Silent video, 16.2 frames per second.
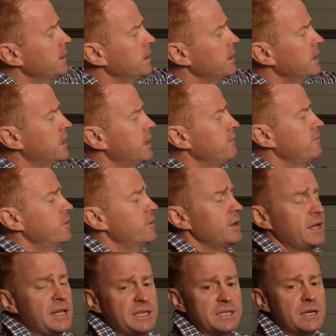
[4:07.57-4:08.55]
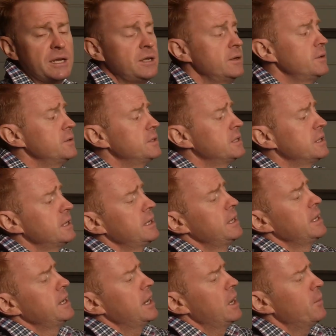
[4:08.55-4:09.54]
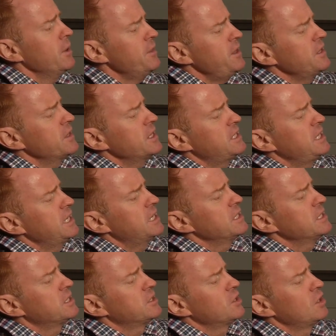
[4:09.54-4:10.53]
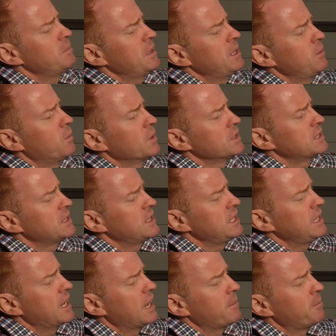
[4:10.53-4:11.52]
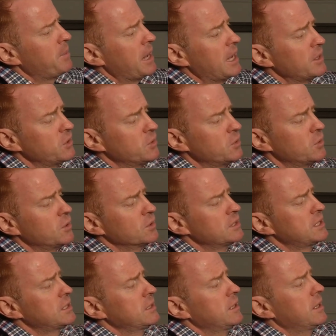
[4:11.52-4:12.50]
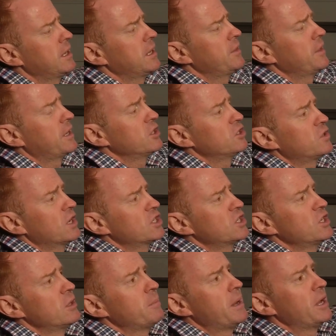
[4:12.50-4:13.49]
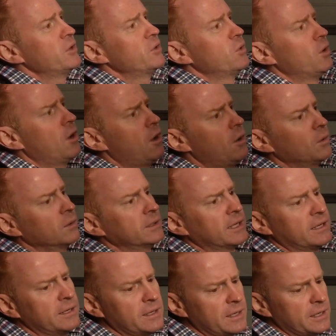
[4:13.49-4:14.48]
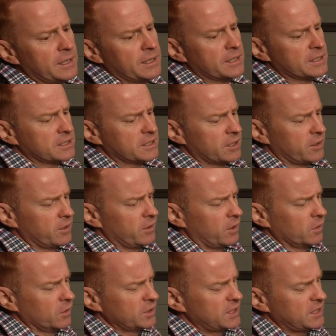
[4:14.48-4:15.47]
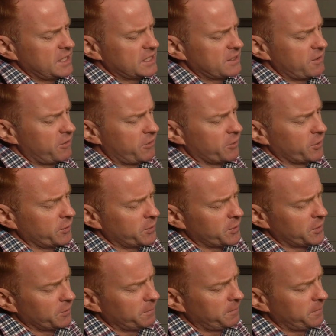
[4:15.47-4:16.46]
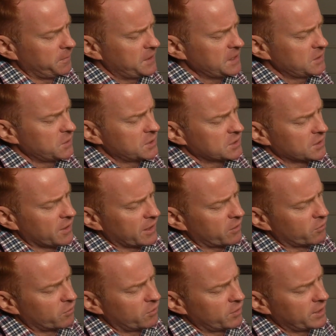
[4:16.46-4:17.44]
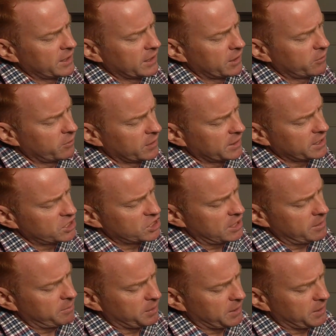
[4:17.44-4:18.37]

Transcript: Okay, very easy to use. Now, one thing that did concern me was the uh, barn doors, uh, the construction of the barn door holder. So I looked at this and thought, well, this looks like really, really cheap